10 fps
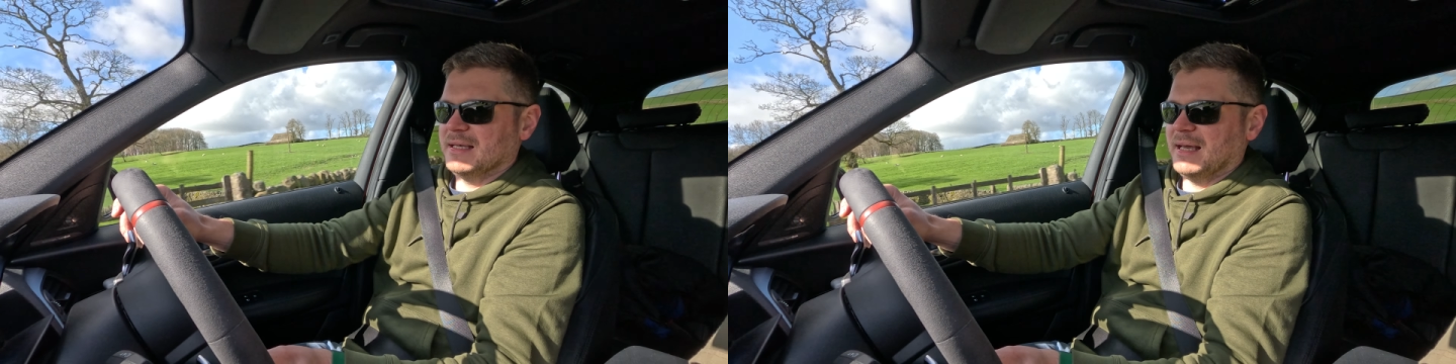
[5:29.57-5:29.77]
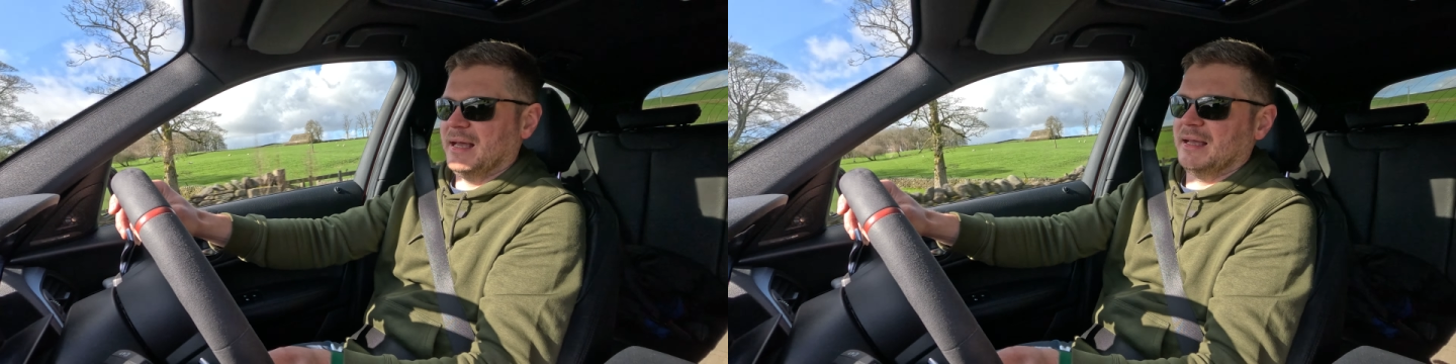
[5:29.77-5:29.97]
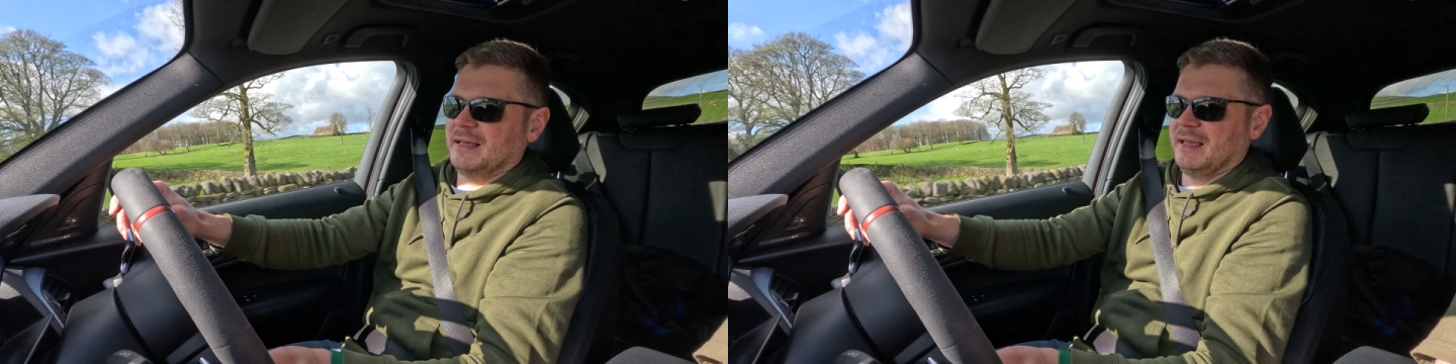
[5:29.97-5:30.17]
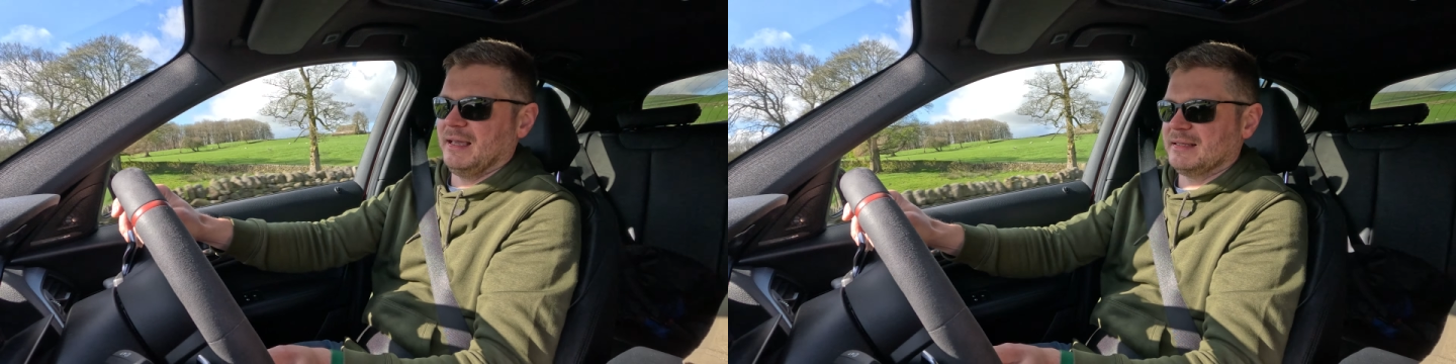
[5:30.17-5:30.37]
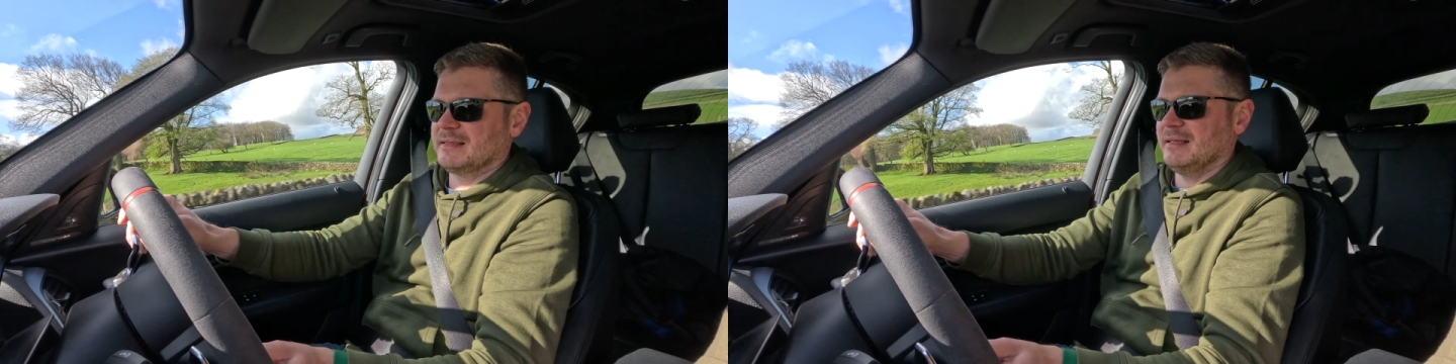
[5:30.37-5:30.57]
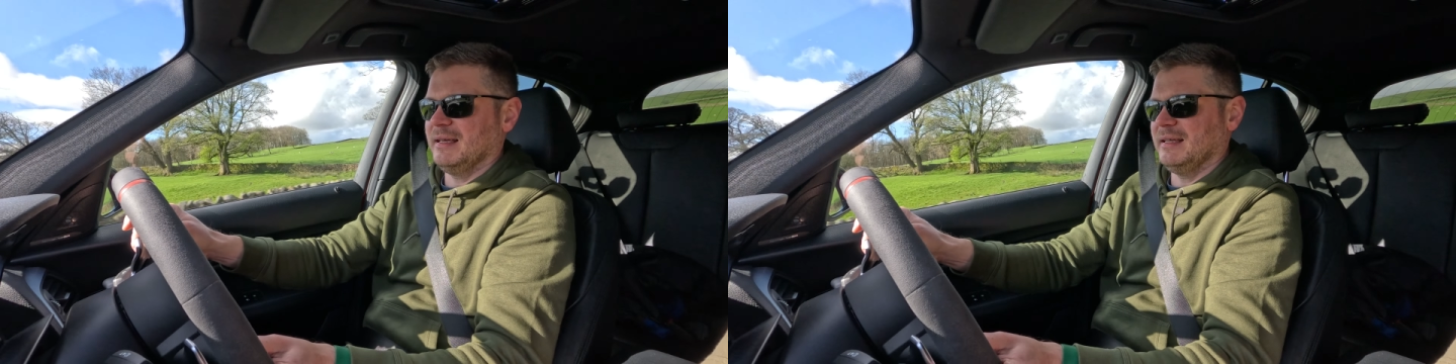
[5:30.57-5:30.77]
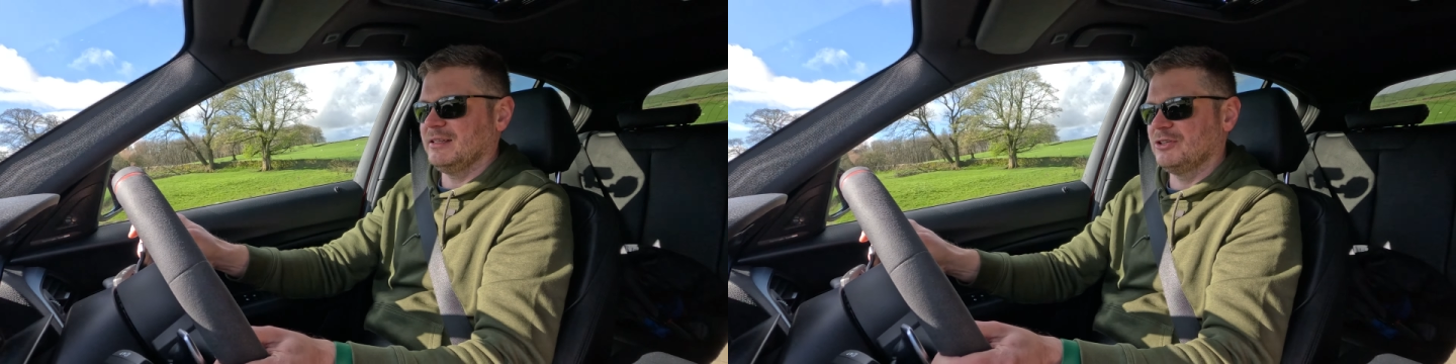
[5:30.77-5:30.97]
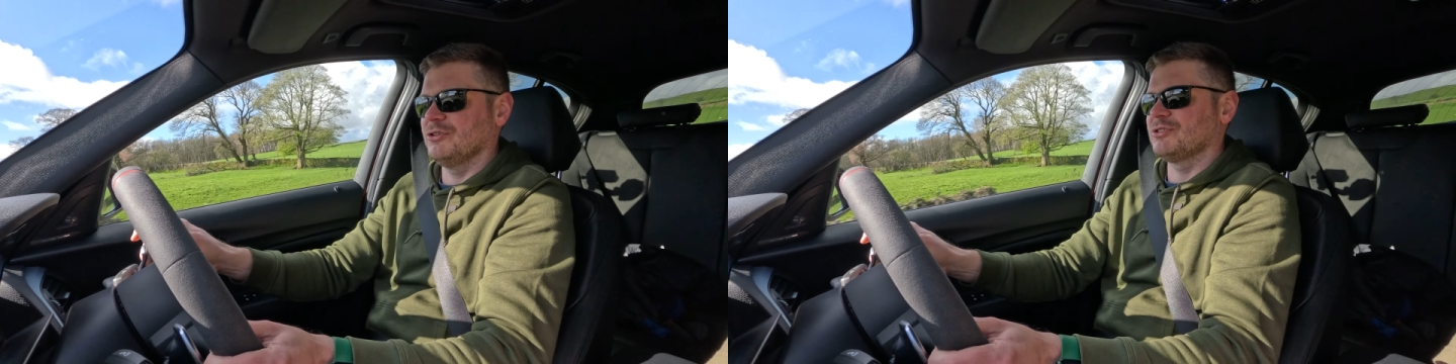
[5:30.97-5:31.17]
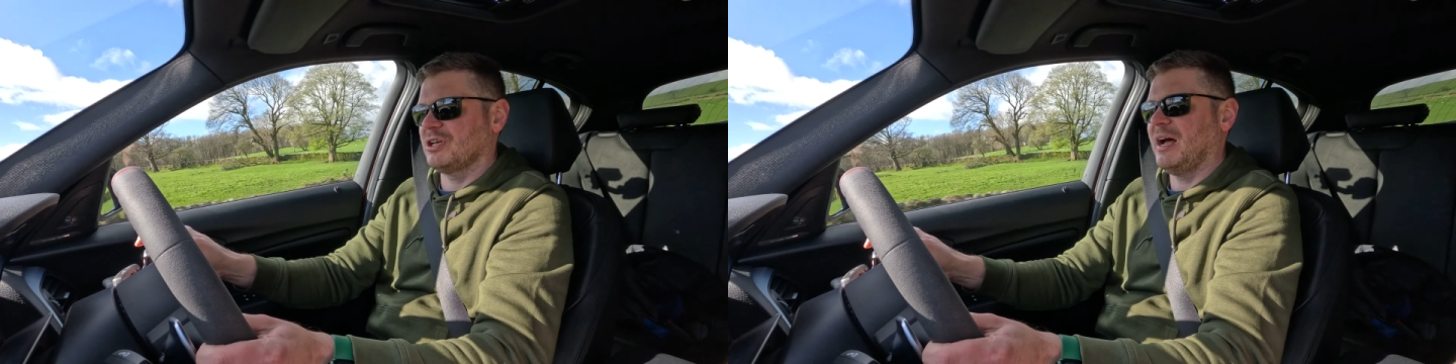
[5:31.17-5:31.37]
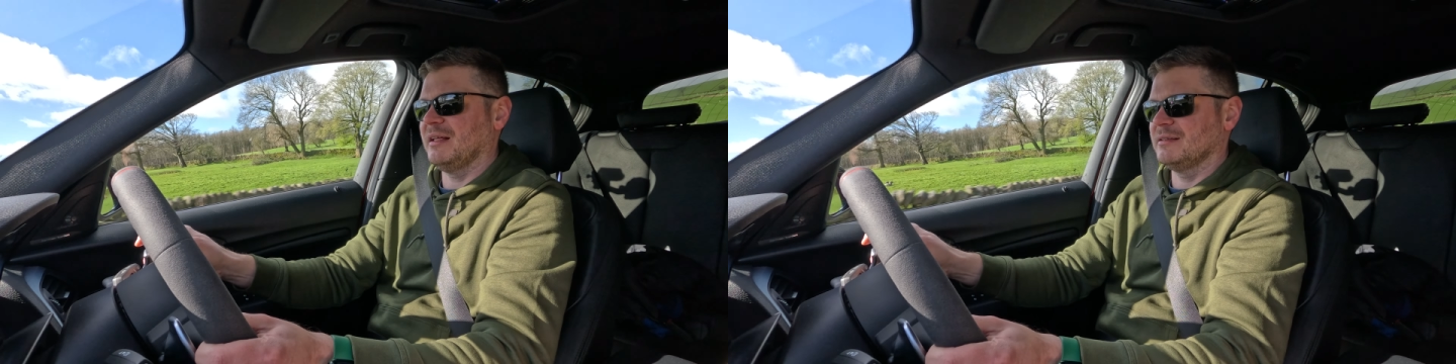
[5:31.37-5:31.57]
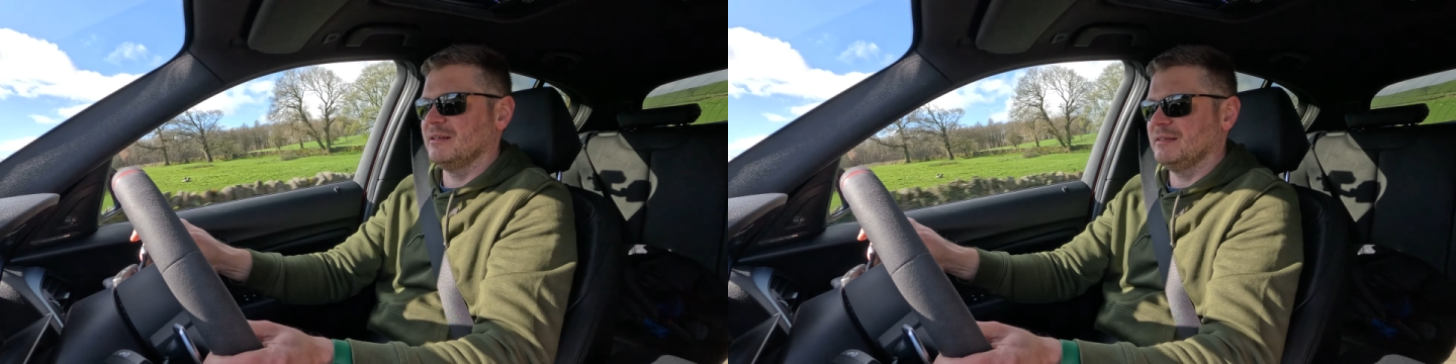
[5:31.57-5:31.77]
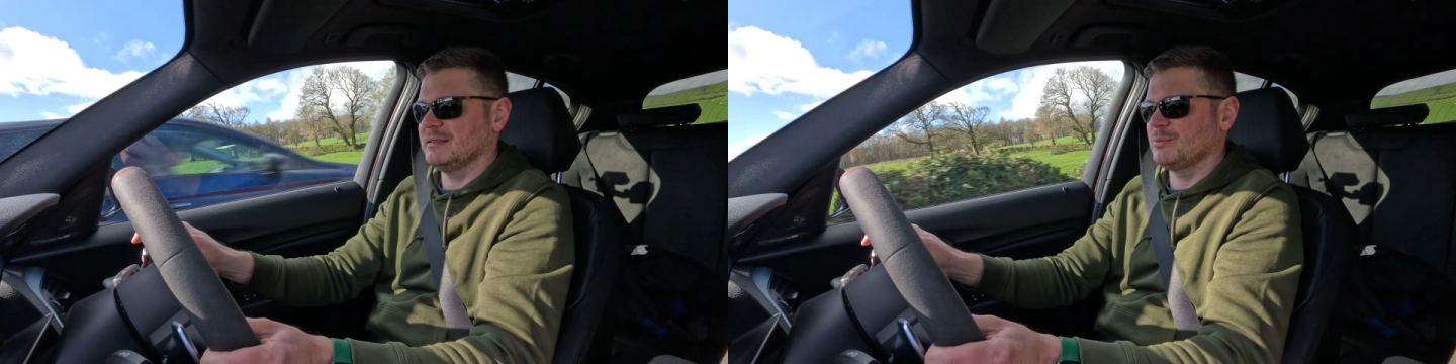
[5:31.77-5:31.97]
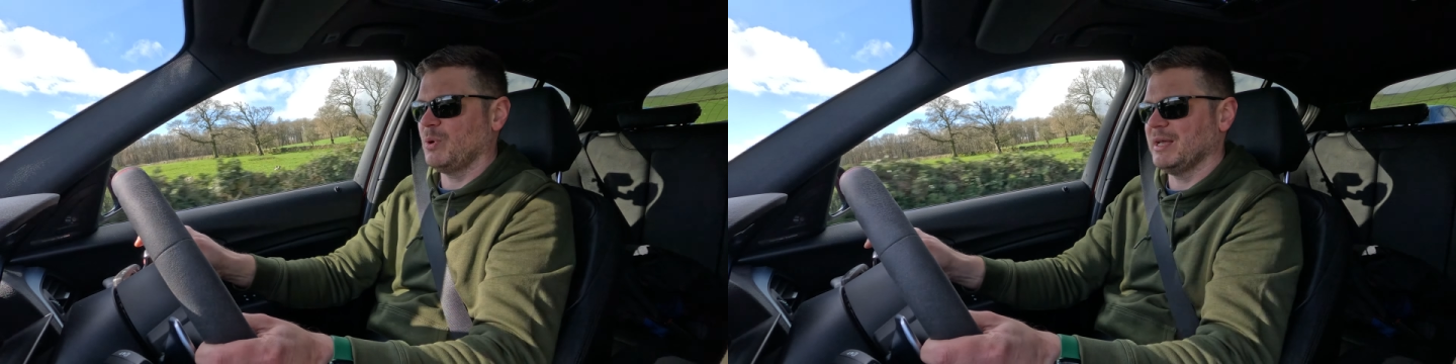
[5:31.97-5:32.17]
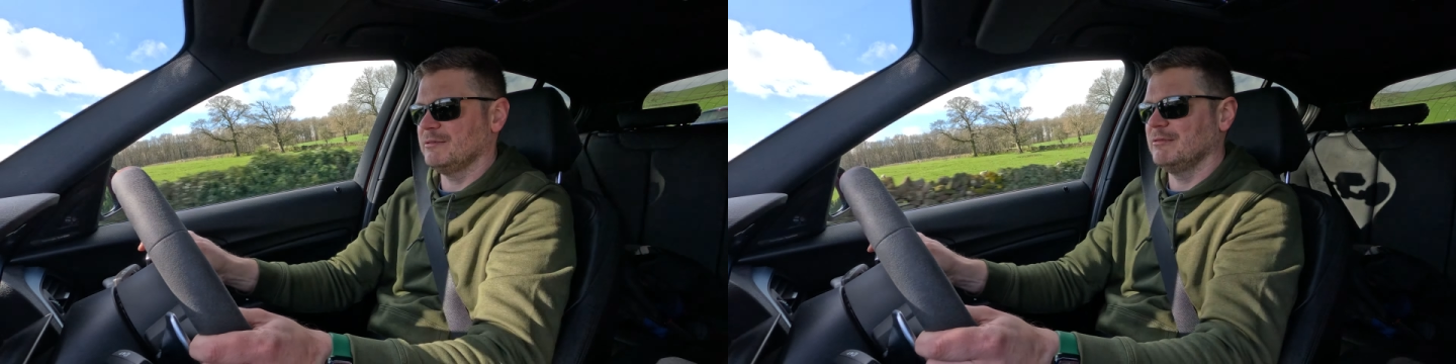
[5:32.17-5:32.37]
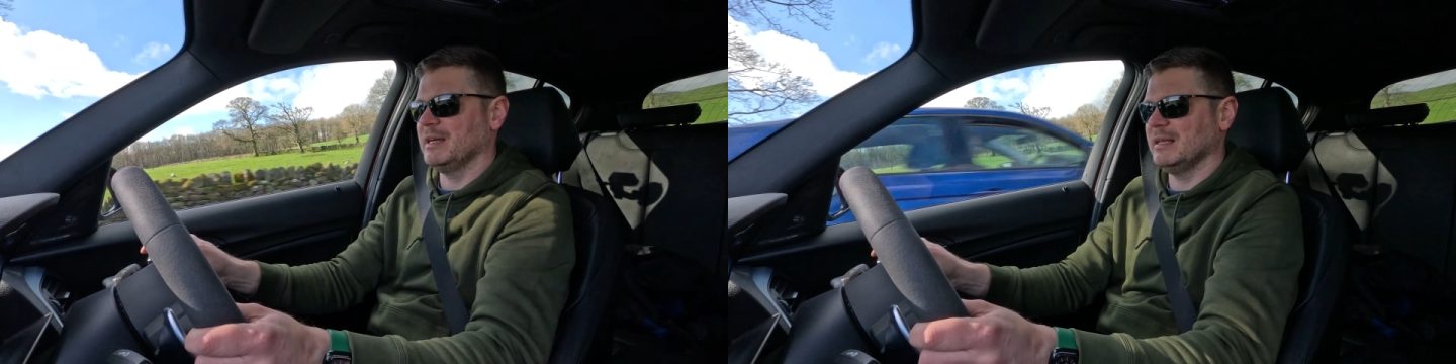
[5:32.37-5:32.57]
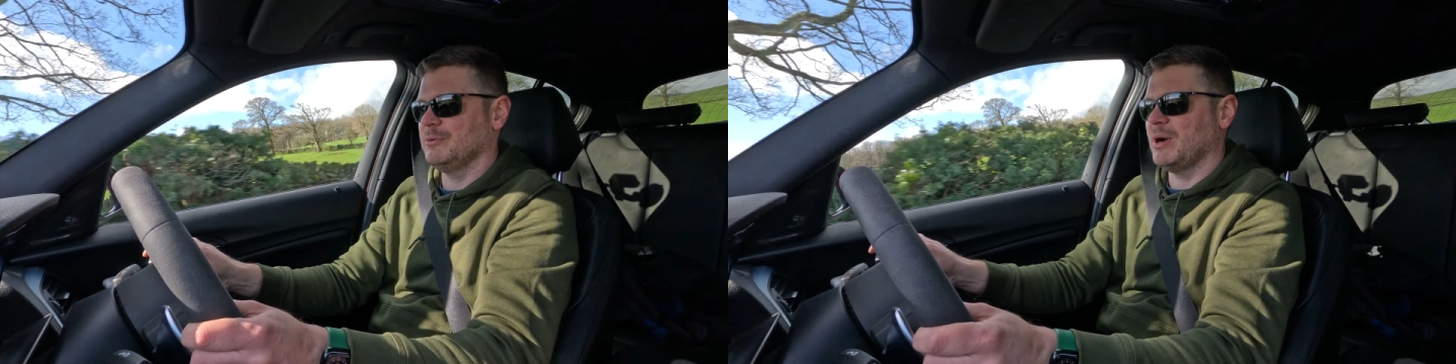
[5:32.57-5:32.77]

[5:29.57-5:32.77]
Yeah, it does handle its weight really